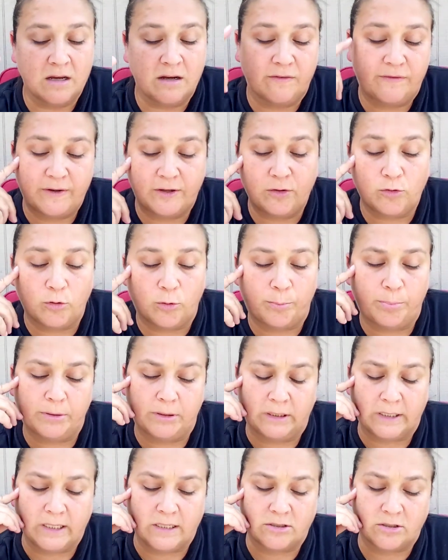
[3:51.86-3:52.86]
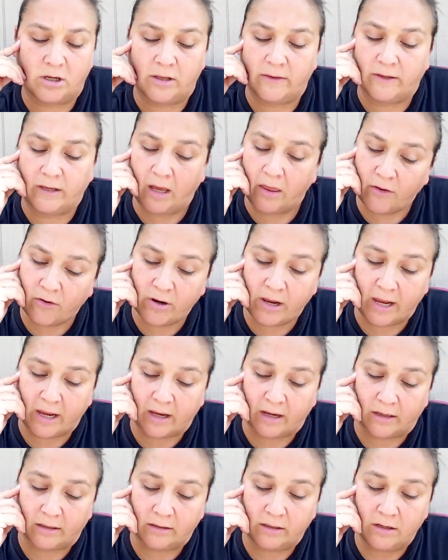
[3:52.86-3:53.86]
Federal police, on the other
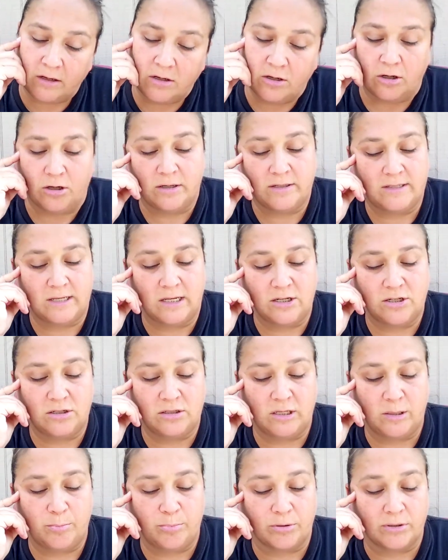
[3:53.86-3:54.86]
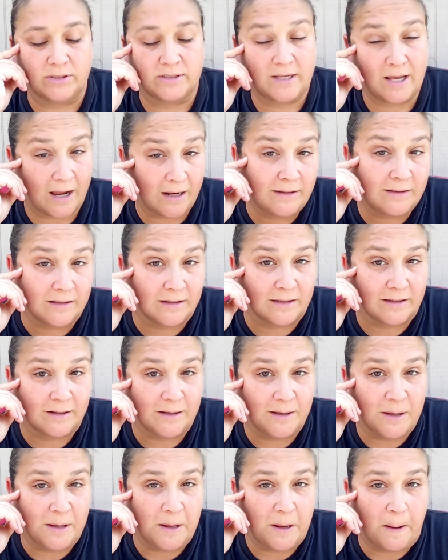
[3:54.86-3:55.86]
hand, are essentially protected
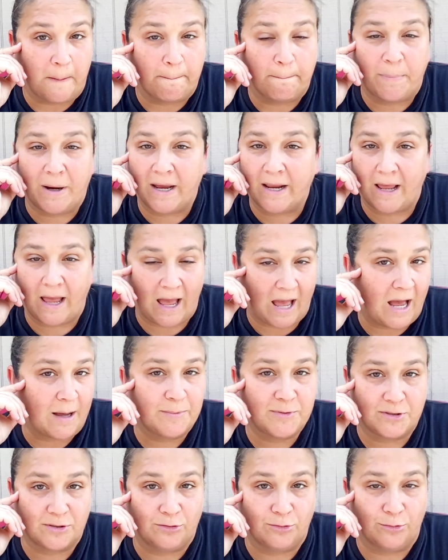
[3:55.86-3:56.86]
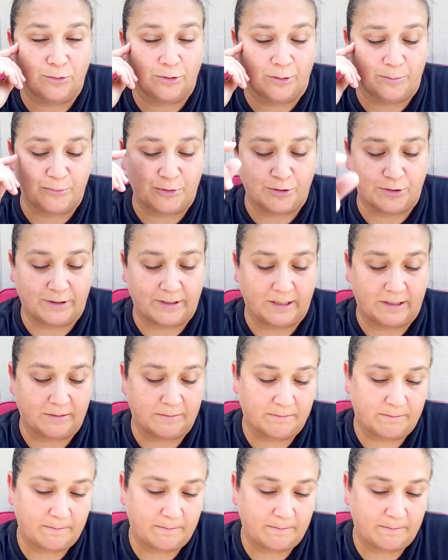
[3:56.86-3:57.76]
by absolute immunity.